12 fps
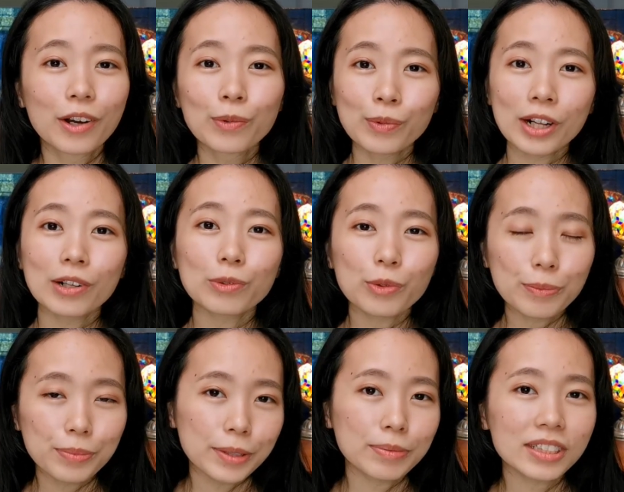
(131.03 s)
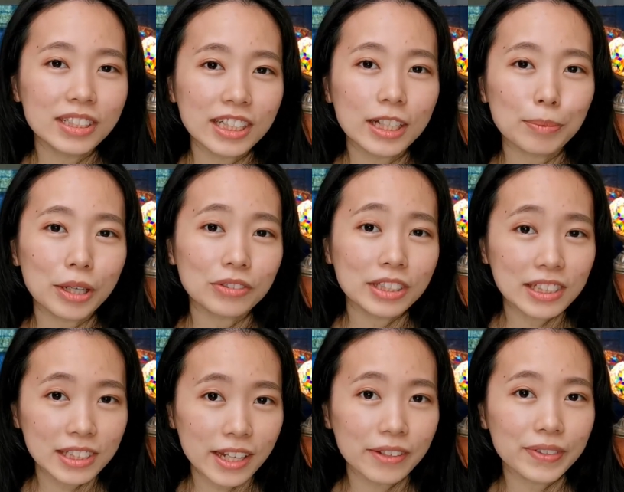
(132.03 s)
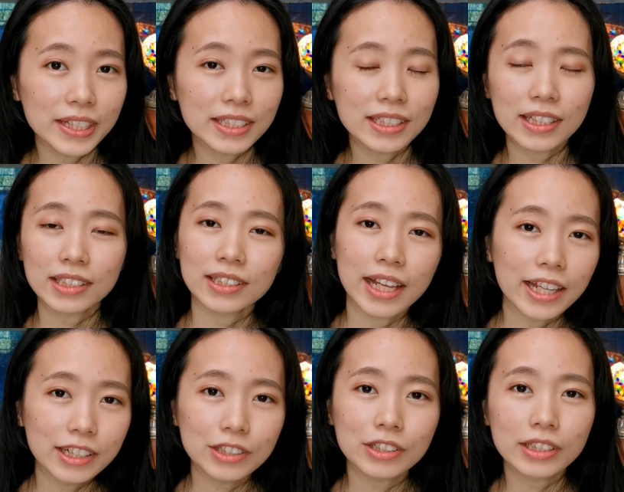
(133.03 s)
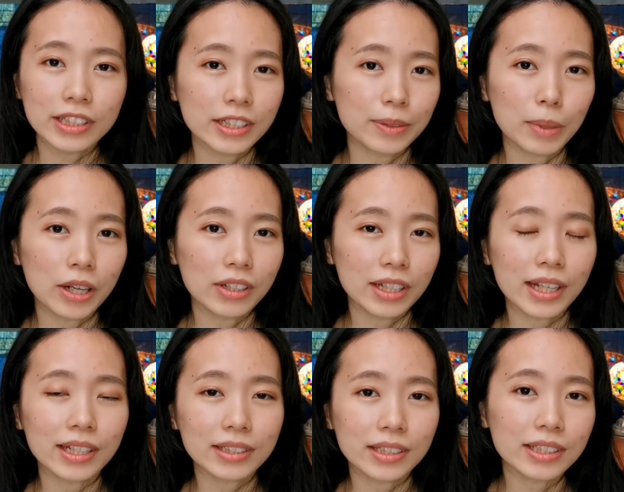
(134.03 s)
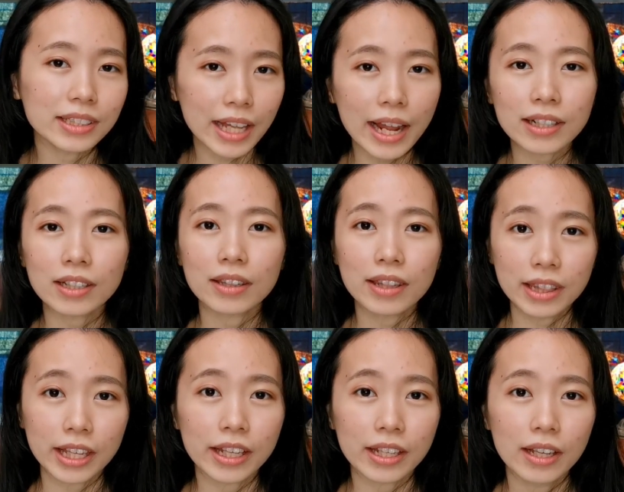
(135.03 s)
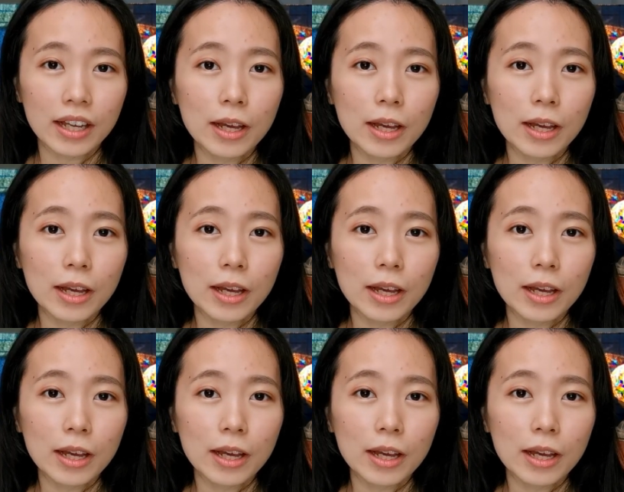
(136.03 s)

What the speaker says: Well, when people think about savings, they tend to think about it as a stagnant thing.